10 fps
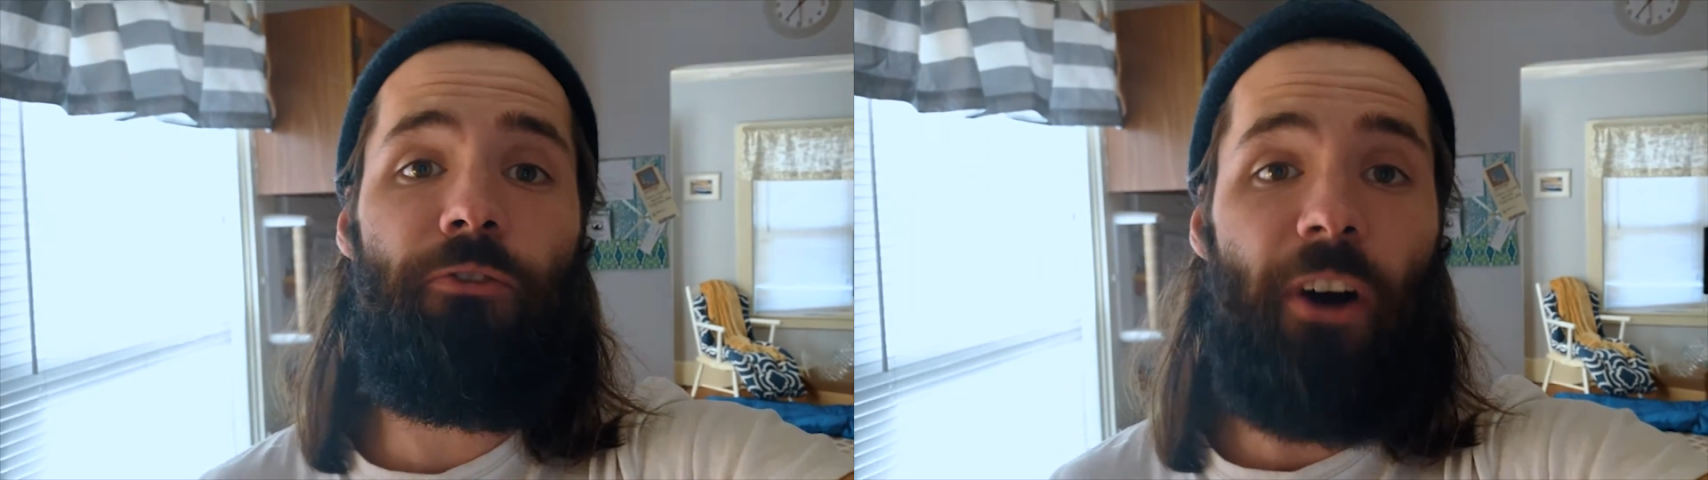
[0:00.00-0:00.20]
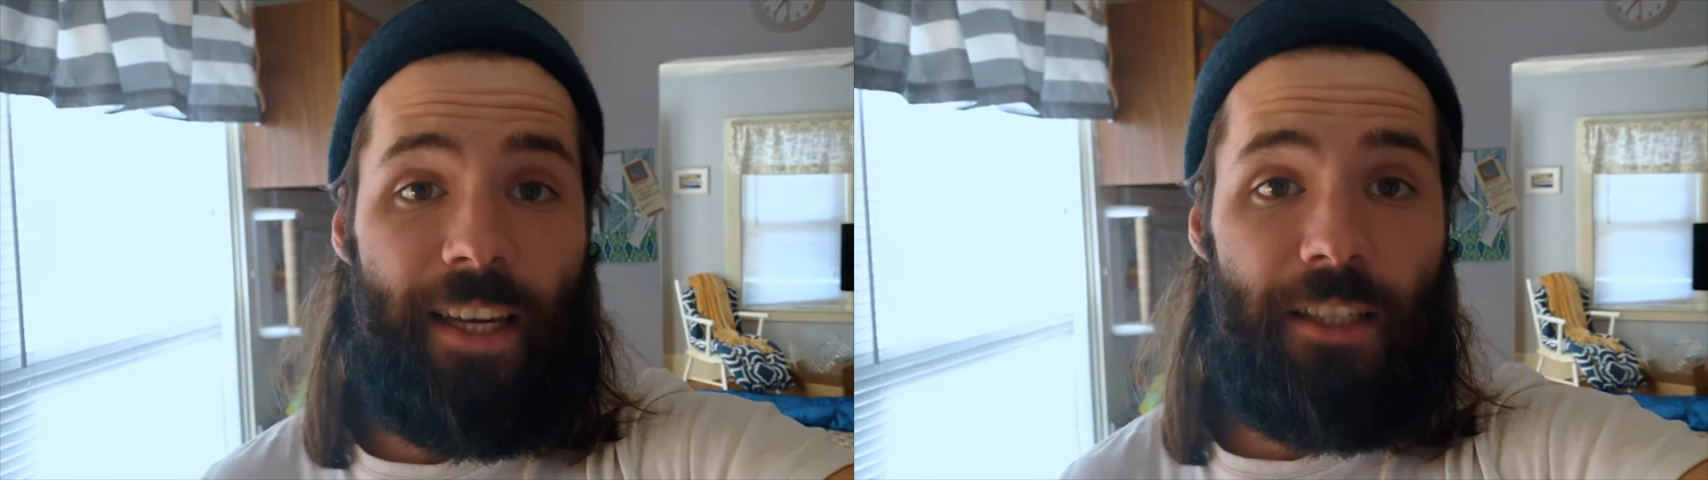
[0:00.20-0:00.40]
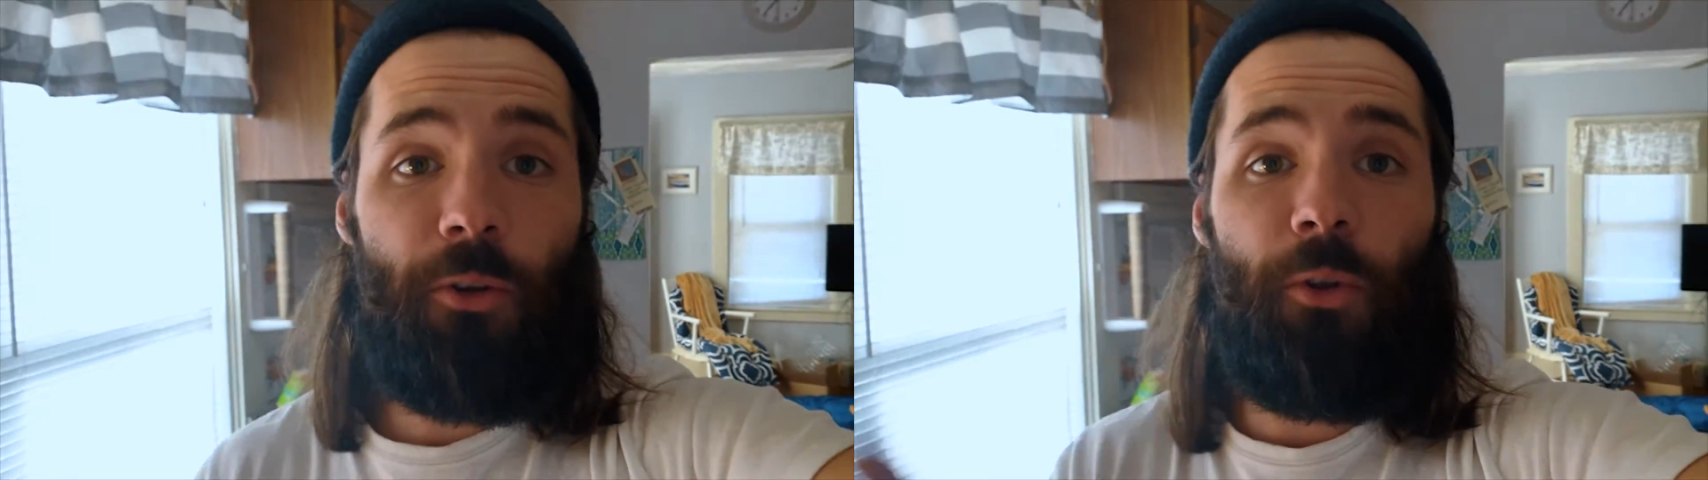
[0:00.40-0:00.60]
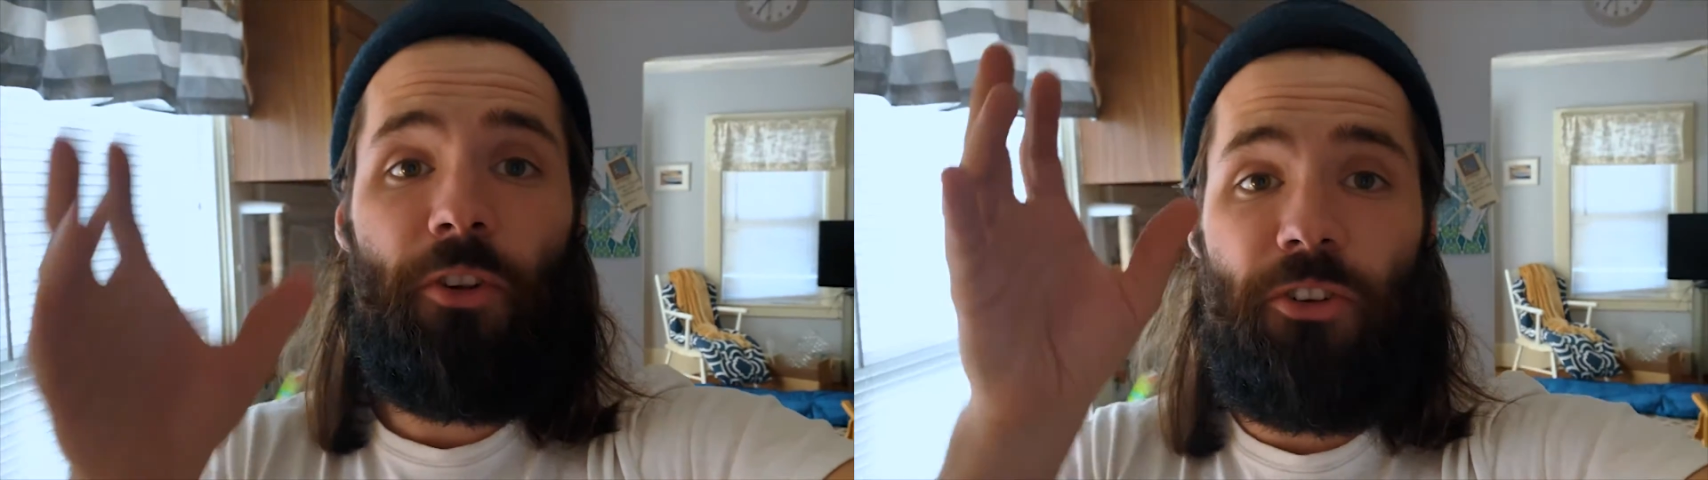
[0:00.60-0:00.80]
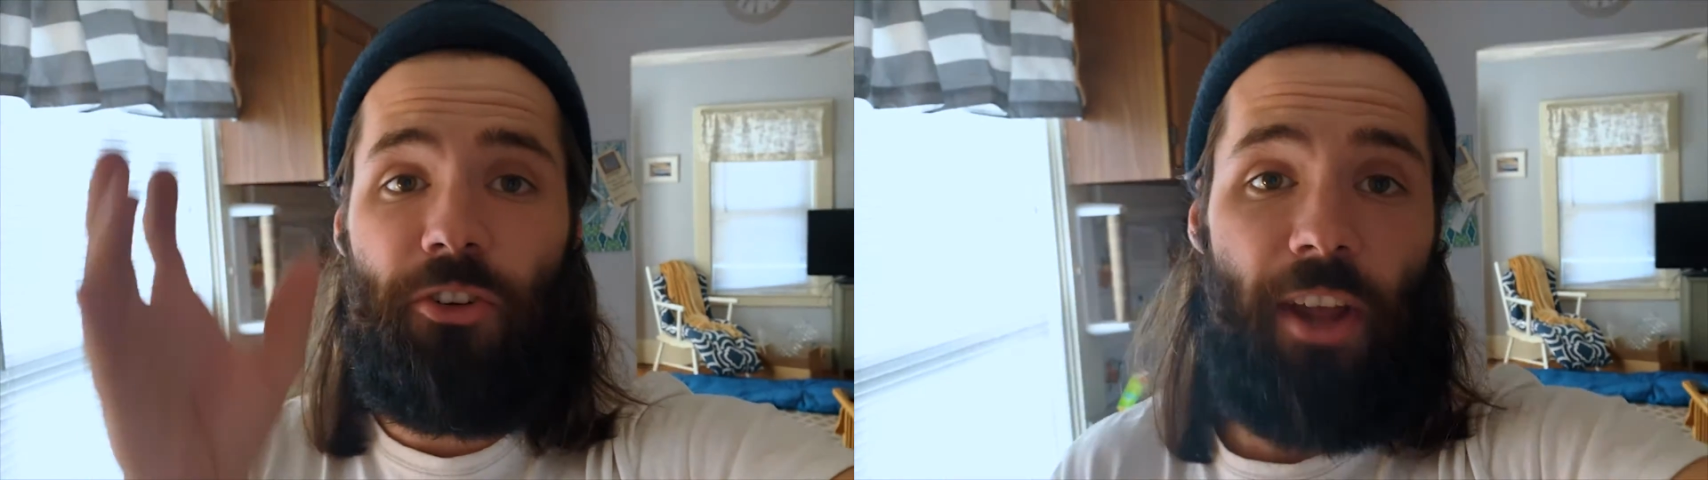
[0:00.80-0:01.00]

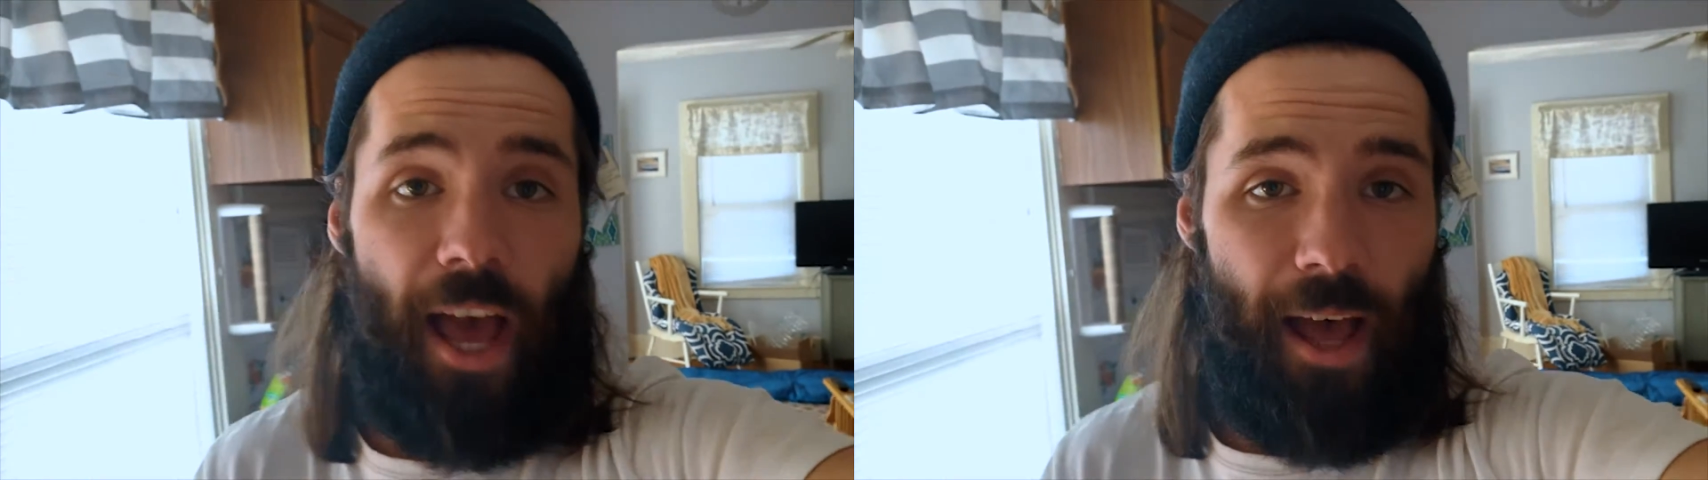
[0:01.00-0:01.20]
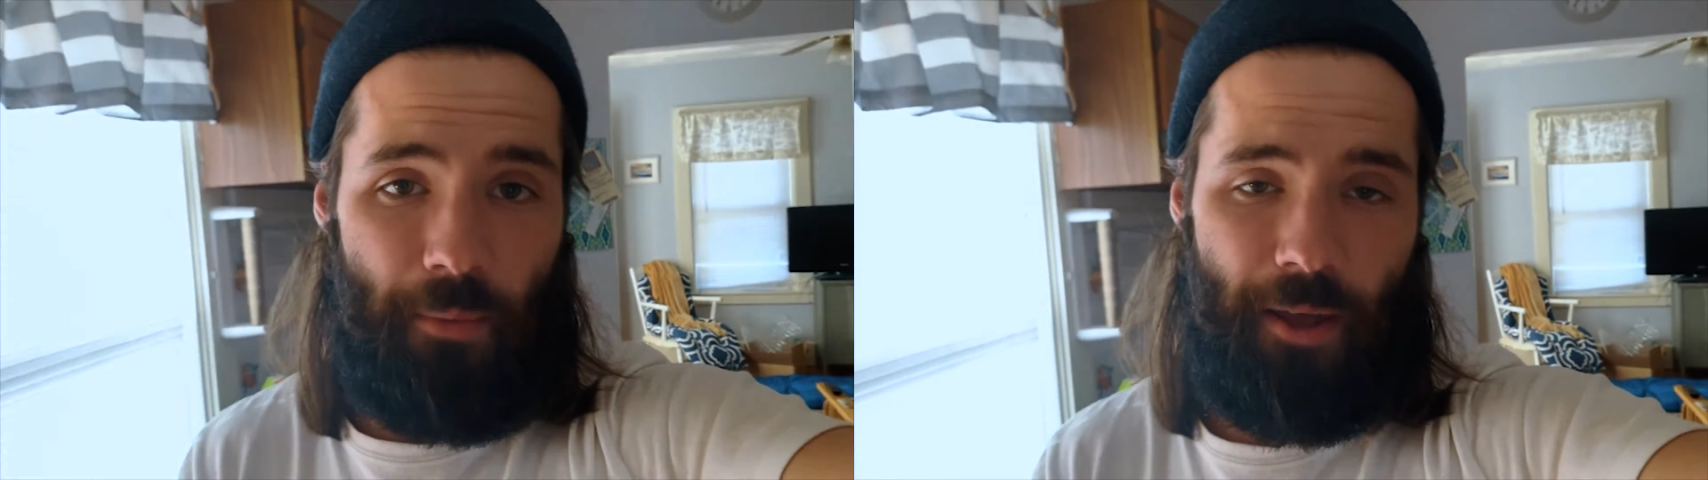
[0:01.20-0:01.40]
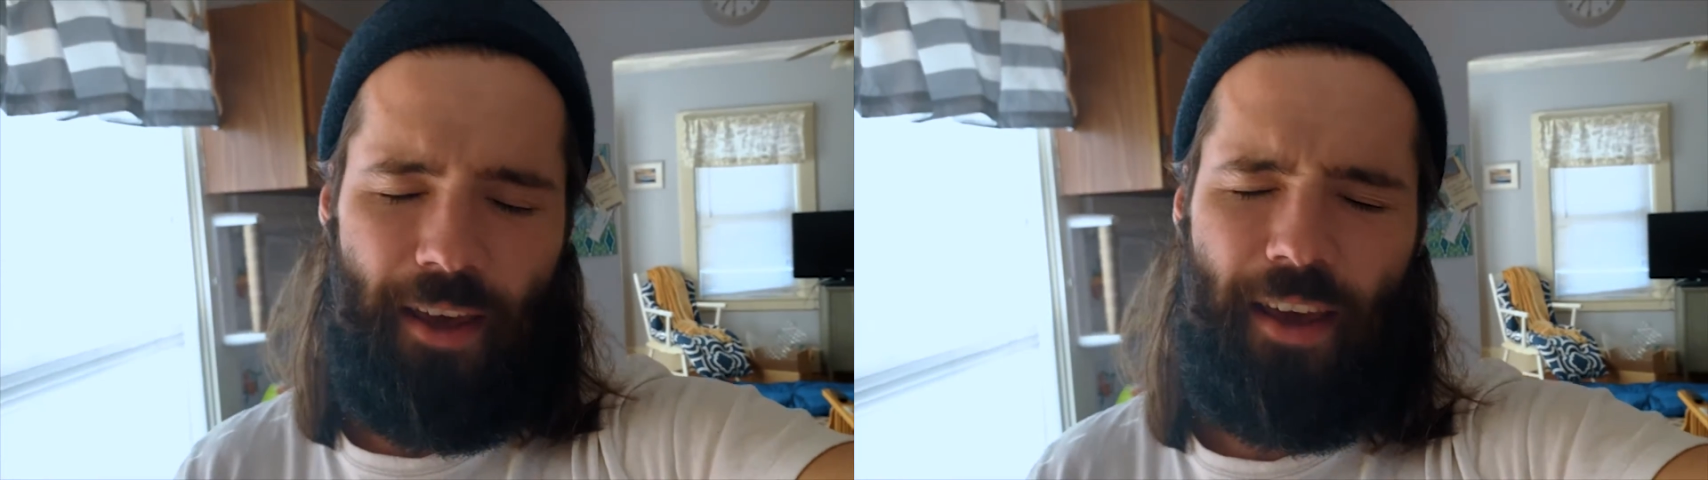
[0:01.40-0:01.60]
final step,